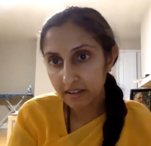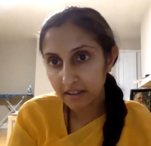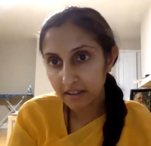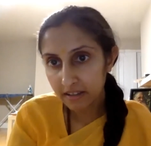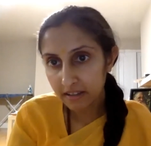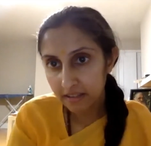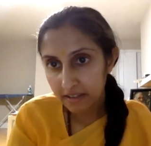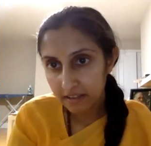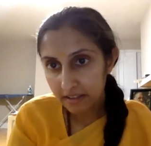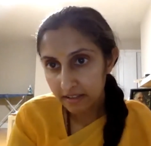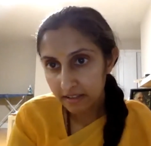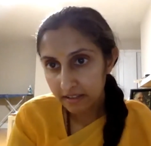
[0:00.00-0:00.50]

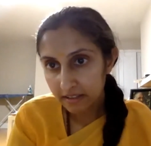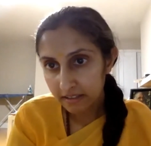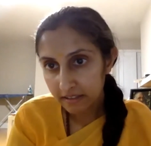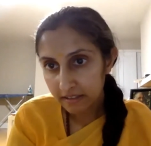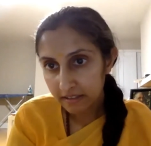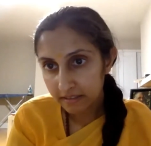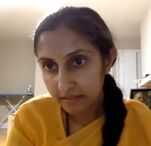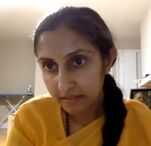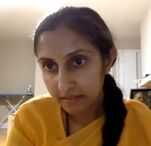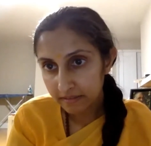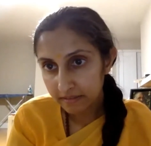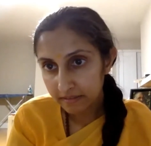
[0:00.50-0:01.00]

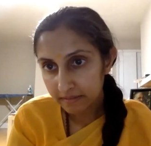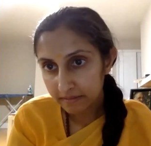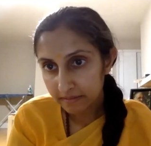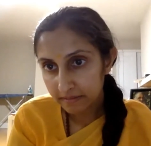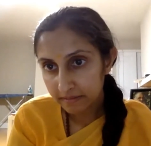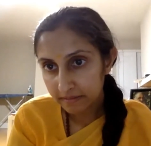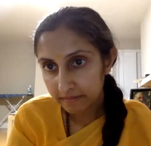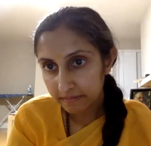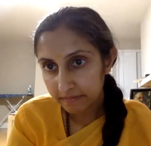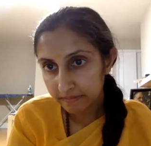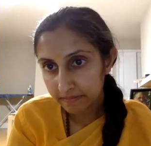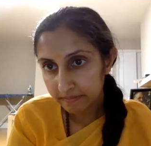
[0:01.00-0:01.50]

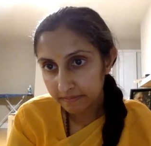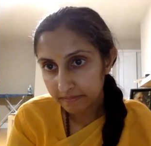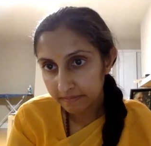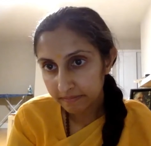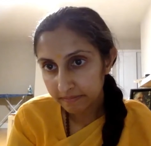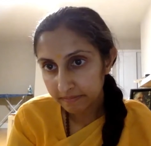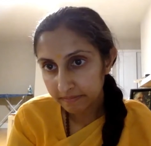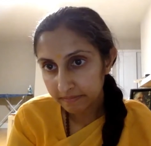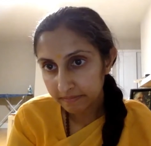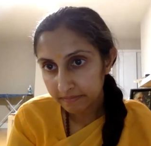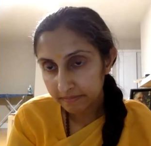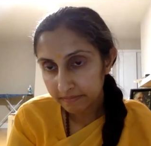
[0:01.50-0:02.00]

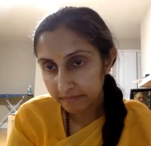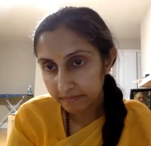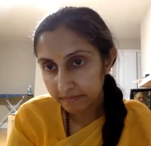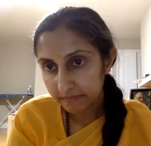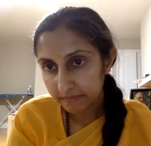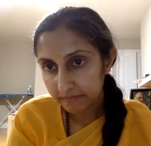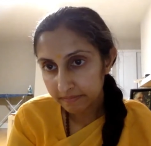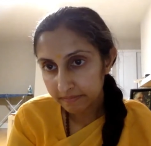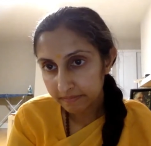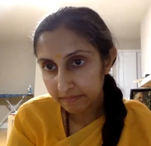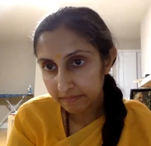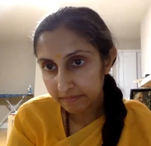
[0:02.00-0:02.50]

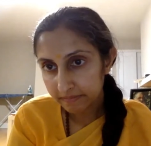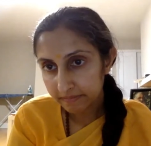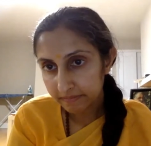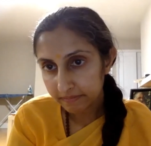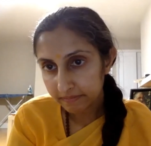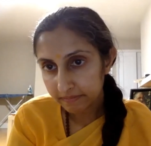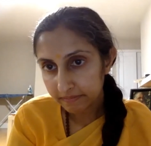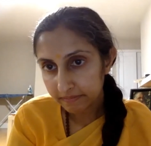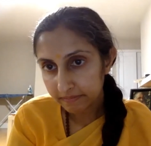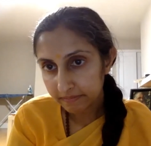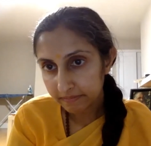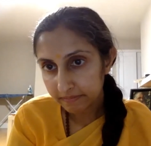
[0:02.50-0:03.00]

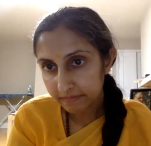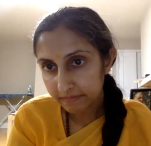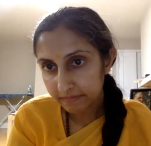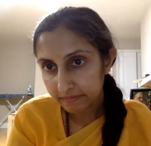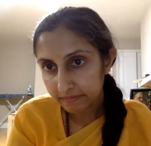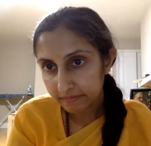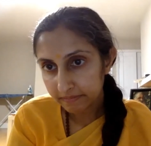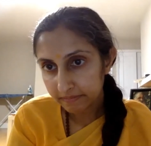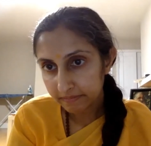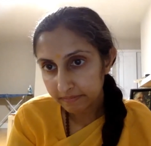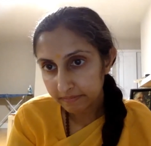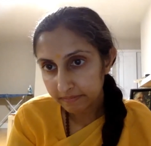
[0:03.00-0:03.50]

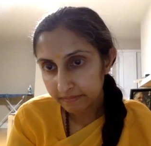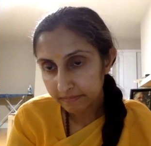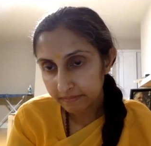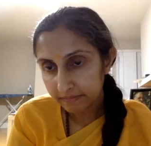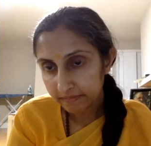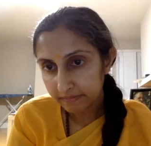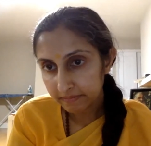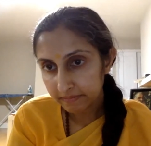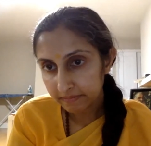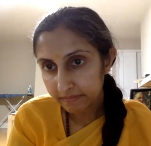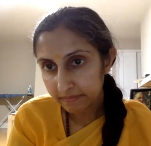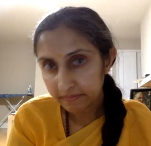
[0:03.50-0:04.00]

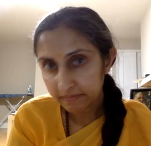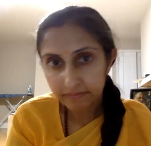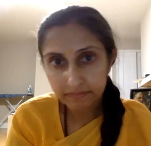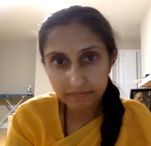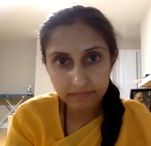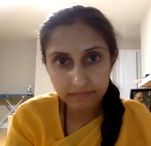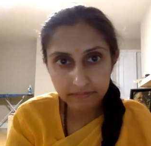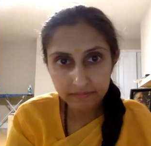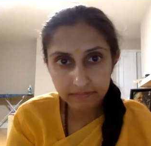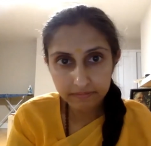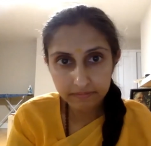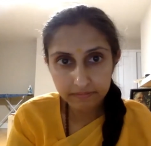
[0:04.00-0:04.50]

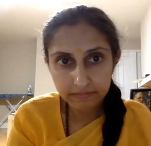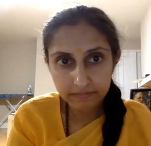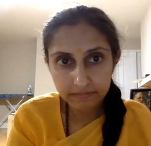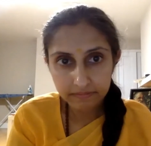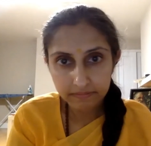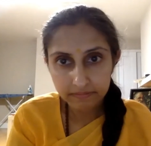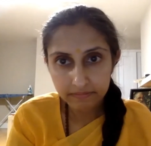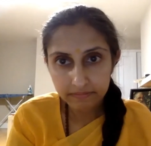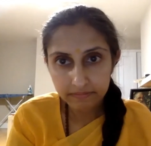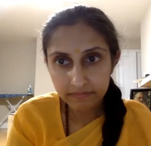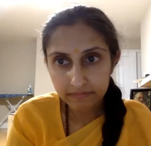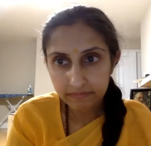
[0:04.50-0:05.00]

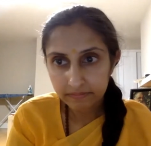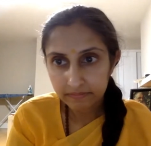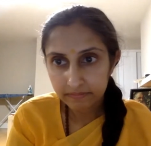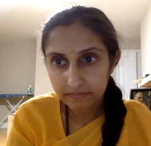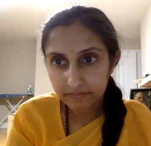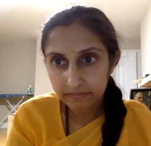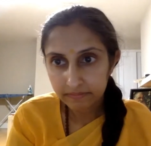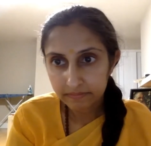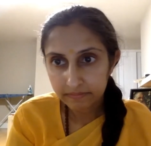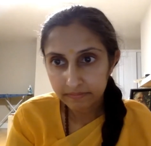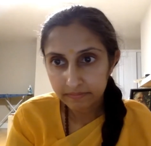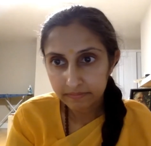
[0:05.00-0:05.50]

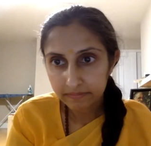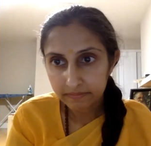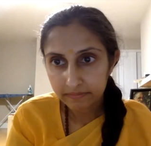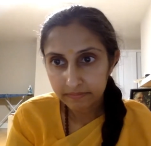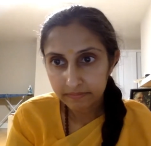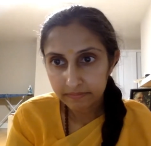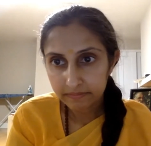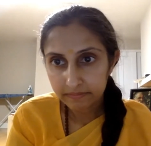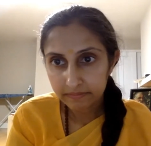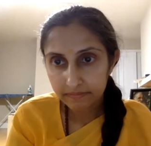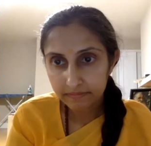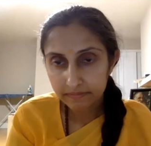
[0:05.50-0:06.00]
[no speech]